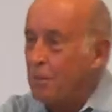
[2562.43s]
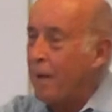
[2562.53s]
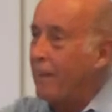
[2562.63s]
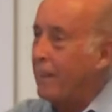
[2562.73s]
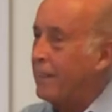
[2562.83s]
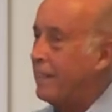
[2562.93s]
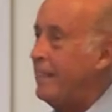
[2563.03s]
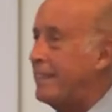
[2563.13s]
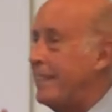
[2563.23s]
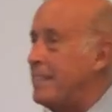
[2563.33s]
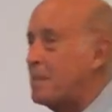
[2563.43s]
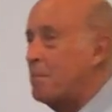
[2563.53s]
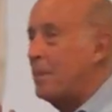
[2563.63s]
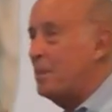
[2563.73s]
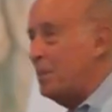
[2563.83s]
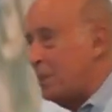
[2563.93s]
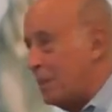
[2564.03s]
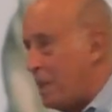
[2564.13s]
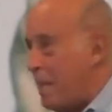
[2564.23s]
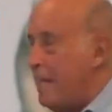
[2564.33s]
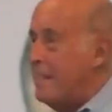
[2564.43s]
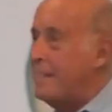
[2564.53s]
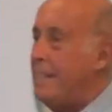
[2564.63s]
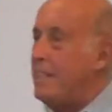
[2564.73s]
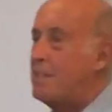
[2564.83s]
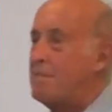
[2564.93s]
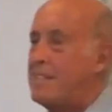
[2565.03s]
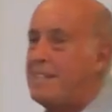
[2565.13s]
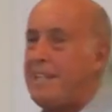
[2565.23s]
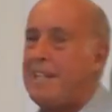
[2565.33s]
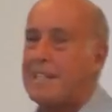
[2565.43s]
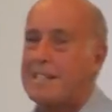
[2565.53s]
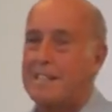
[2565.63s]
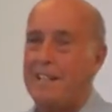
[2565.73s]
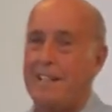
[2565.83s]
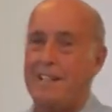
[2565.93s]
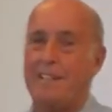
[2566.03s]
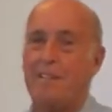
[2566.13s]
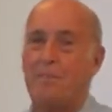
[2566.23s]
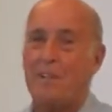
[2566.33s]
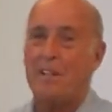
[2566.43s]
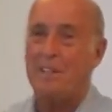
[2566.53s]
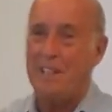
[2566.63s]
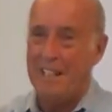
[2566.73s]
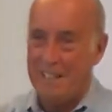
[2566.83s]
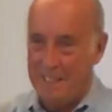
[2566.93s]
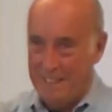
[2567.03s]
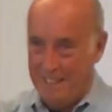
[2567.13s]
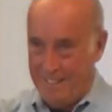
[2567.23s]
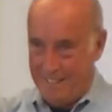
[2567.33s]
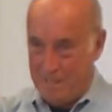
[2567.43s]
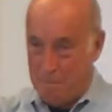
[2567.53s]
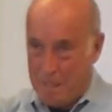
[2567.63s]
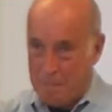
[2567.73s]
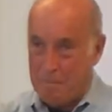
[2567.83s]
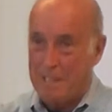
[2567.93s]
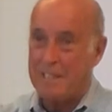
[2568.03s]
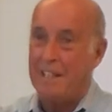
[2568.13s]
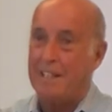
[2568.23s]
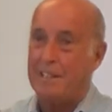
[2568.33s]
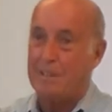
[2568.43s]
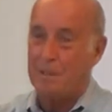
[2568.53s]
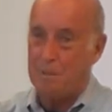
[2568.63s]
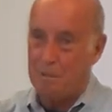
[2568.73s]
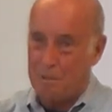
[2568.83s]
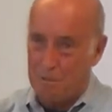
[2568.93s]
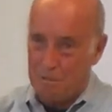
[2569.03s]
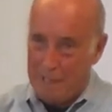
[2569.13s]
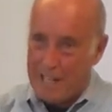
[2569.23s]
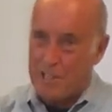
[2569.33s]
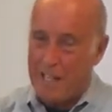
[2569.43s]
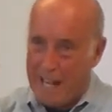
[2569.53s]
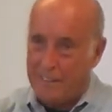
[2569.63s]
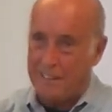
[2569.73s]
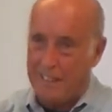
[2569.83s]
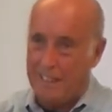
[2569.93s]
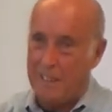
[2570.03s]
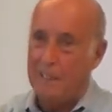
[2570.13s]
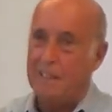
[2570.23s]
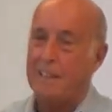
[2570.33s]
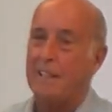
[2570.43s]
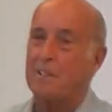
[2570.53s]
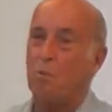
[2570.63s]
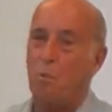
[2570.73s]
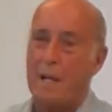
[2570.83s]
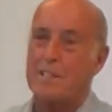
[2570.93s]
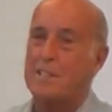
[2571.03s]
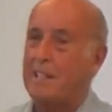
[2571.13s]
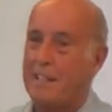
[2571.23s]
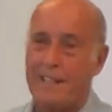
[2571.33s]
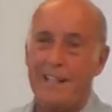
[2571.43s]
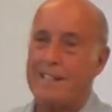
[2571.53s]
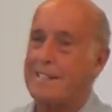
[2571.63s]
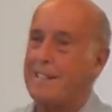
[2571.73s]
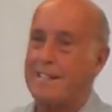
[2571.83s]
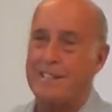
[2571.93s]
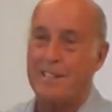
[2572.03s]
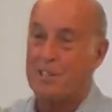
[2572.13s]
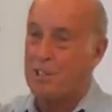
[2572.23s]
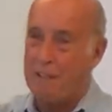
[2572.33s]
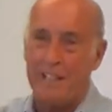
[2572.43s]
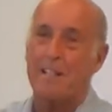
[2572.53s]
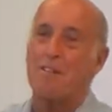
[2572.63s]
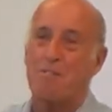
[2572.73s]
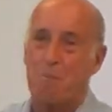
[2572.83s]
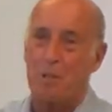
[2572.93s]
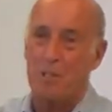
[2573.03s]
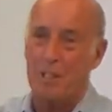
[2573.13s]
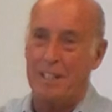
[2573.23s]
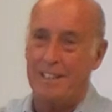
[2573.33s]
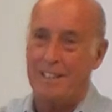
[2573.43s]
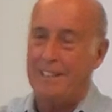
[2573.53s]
so one of the great things about Jung is that he critiques the very commitment to rationality that the West thinks is its great contribution.